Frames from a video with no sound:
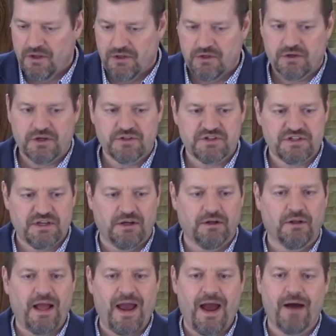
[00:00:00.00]
You can
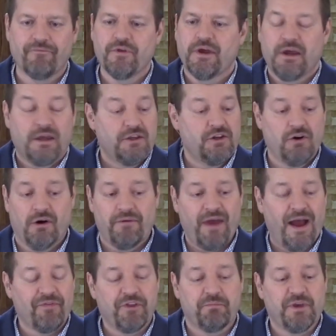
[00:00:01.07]
still have, you don't even
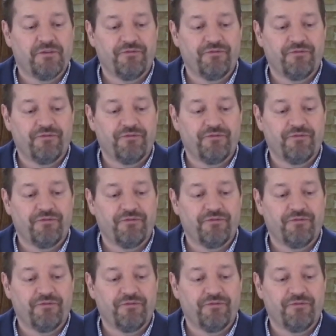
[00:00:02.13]
have to be